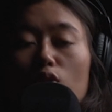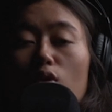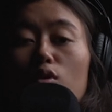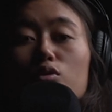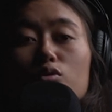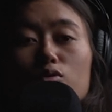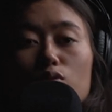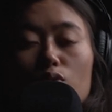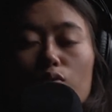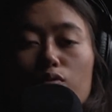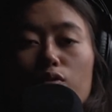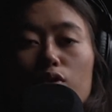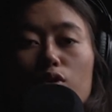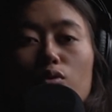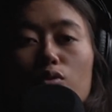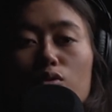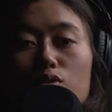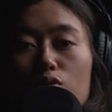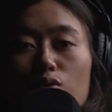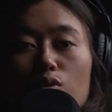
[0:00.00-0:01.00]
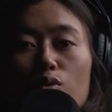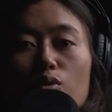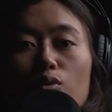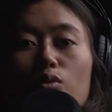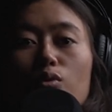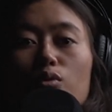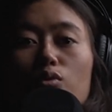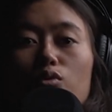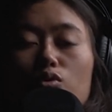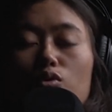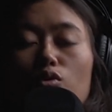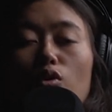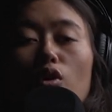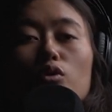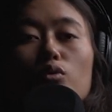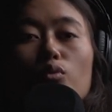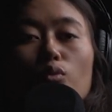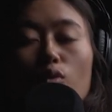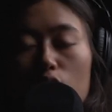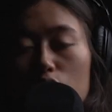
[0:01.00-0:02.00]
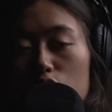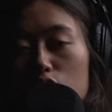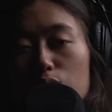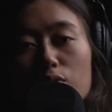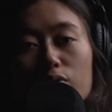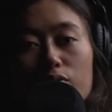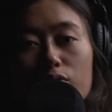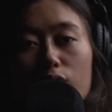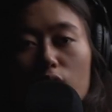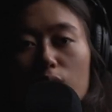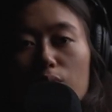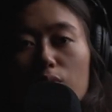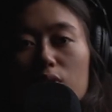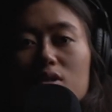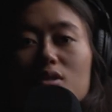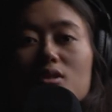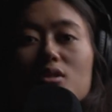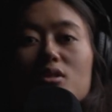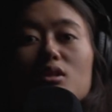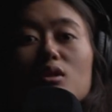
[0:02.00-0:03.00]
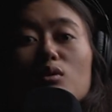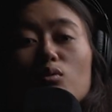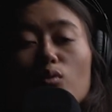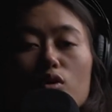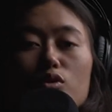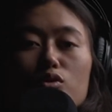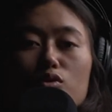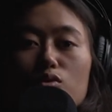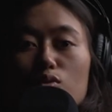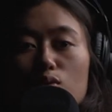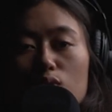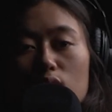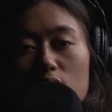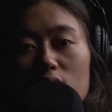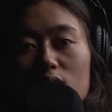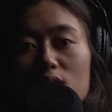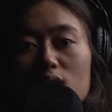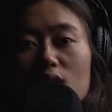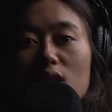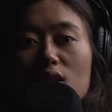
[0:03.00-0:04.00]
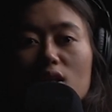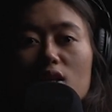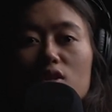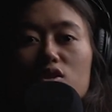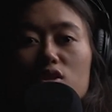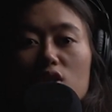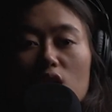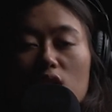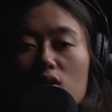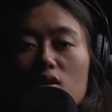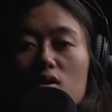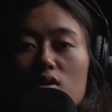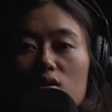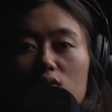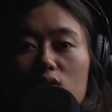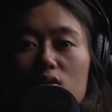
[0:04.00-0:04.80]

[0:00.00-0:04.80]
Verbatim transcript: also for those who do not want to perform but still want to donate y'all can check the